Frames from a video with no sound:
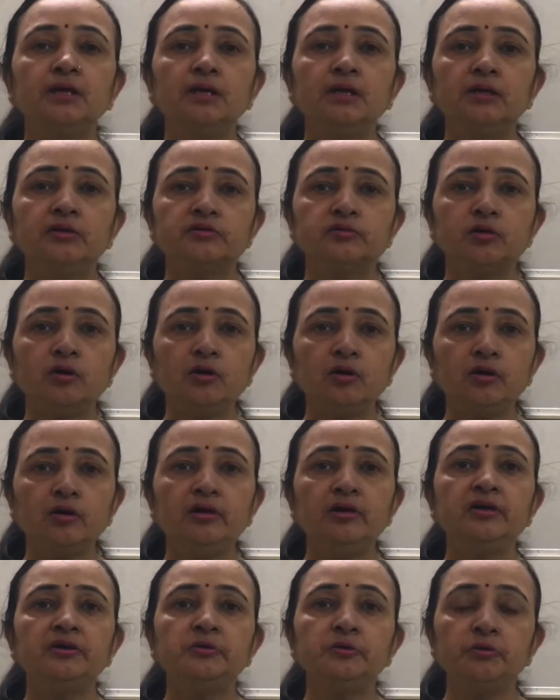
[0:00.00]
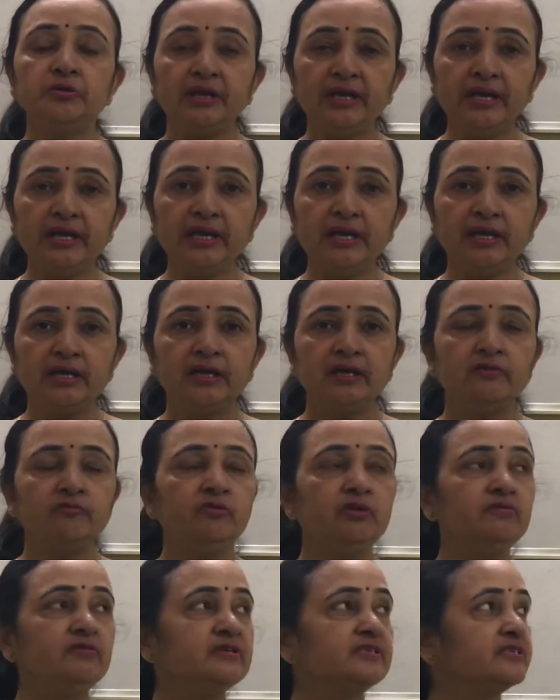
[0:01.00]
So today
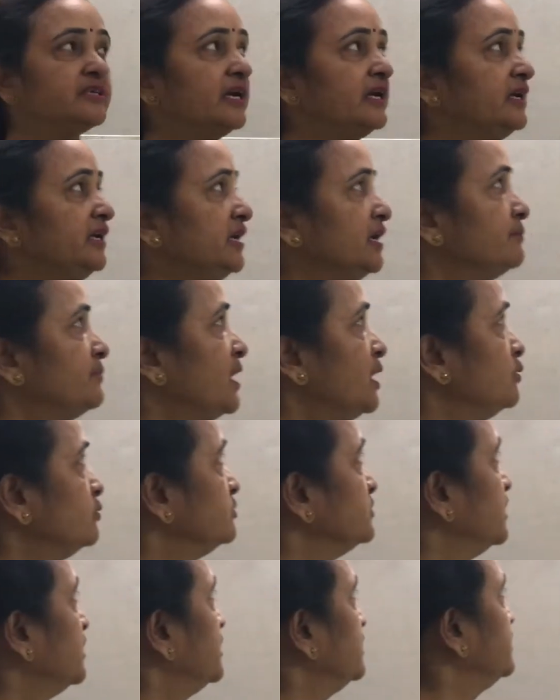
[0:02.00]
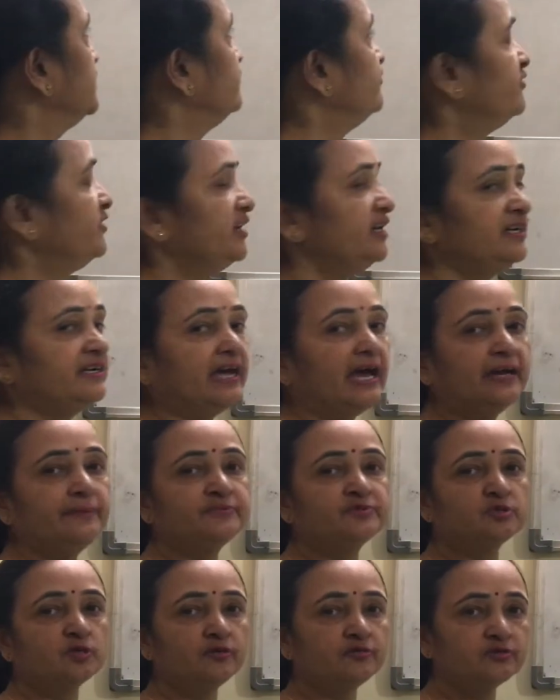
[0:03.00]
we will study about the different
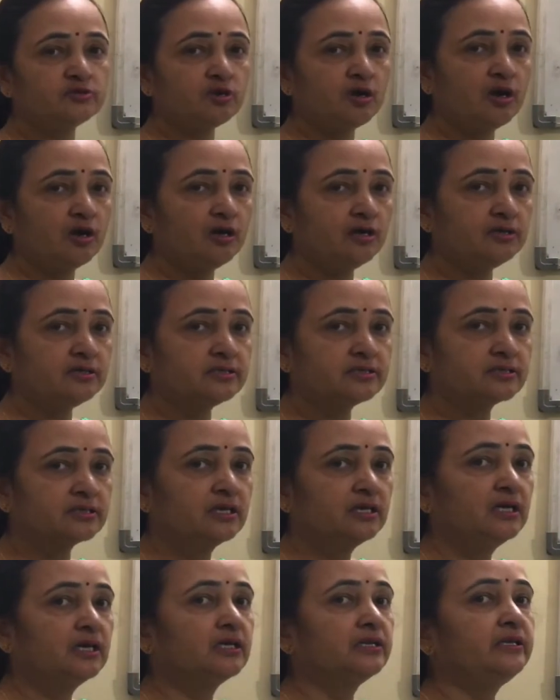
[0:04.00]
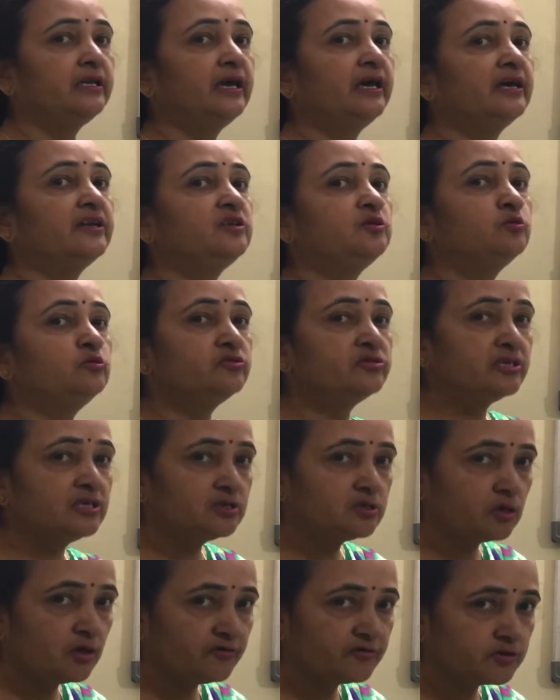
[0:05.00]
types of salts, their uses
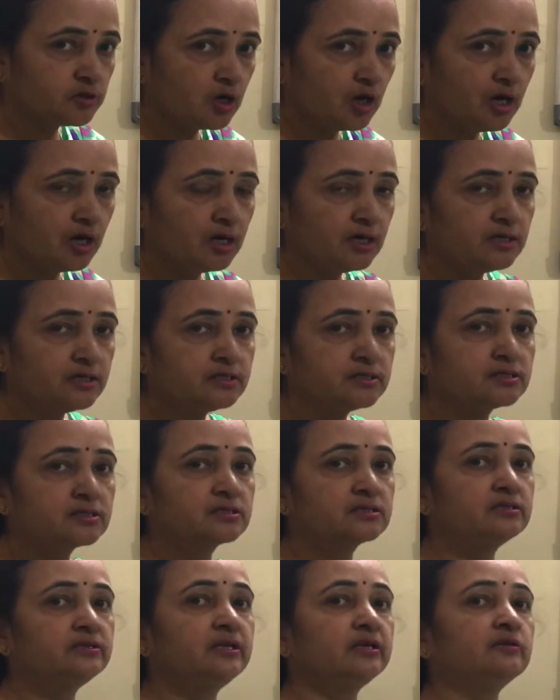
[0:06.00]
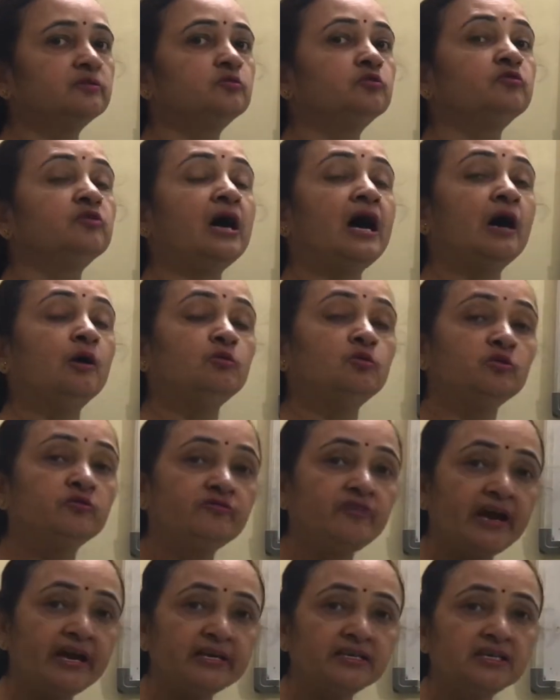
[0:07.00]
of salts, how to
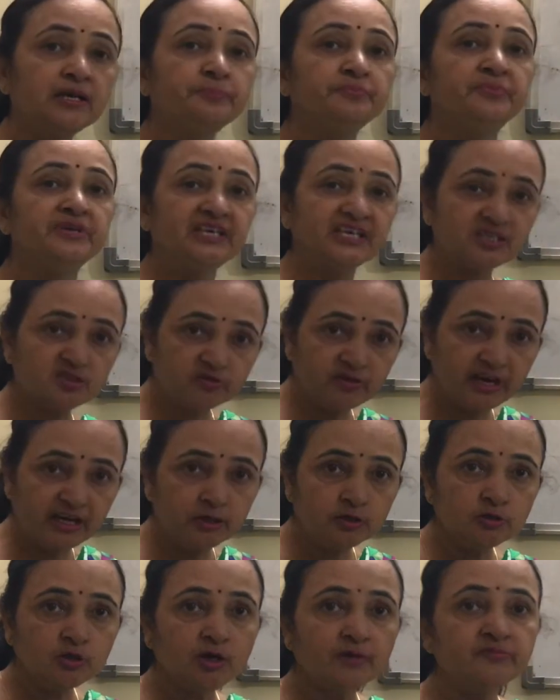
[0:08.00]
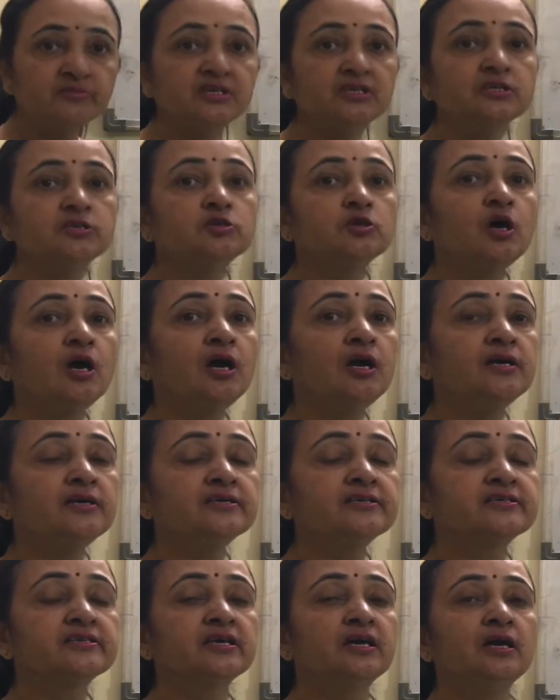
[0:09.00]
find the pH value of these
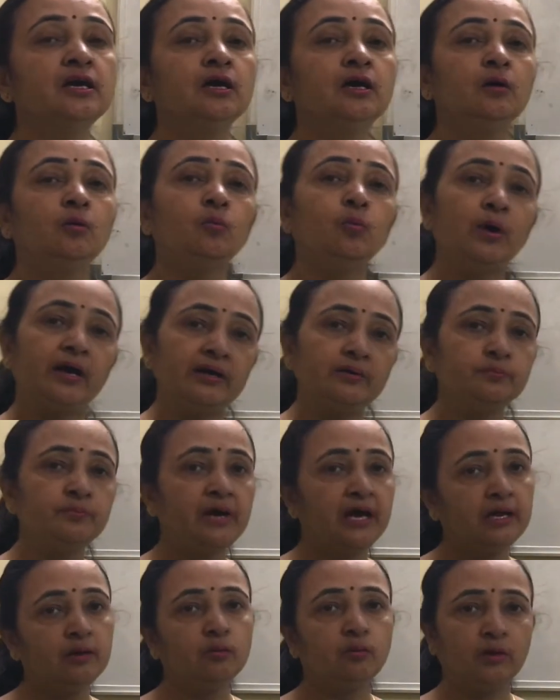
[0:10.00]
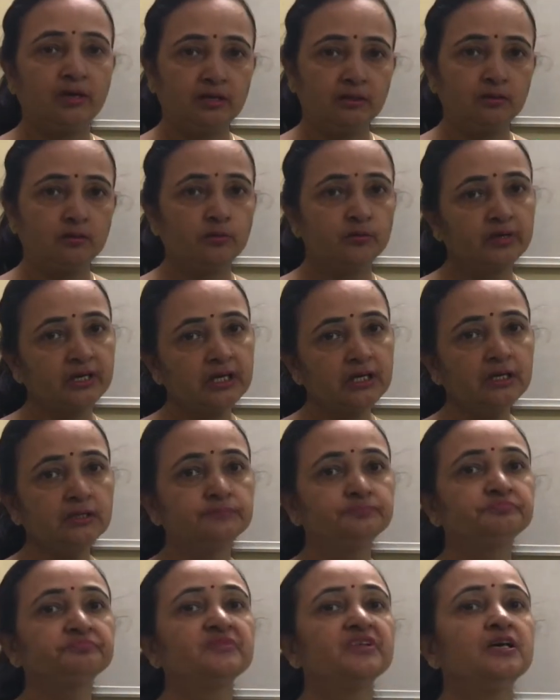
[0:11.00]
salts one by one. Okay.
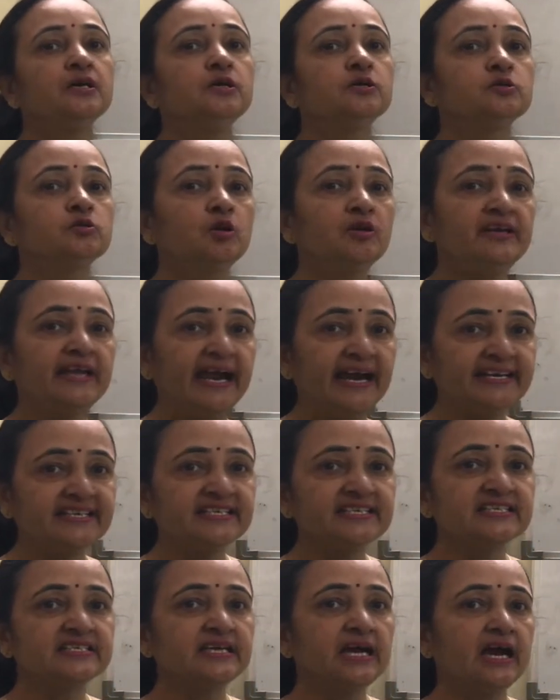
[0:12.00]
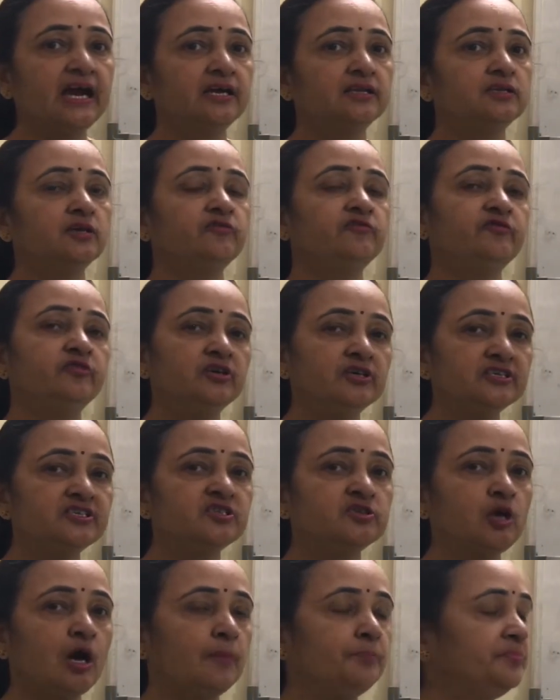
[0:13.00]
So let's start the first
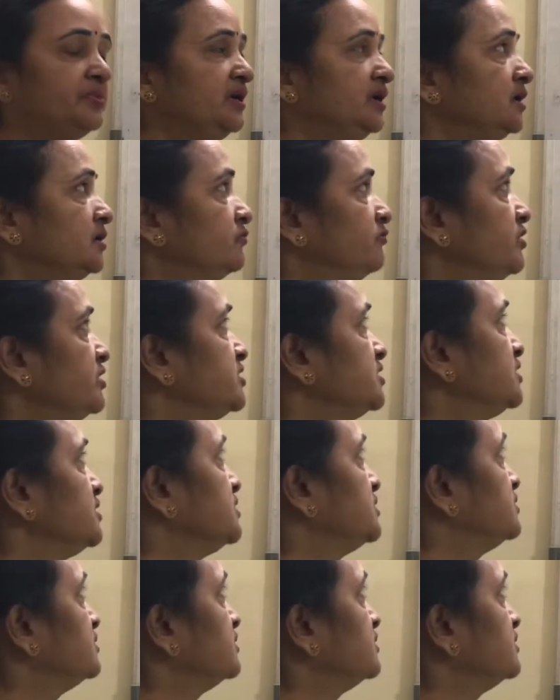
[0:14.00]
topic, which is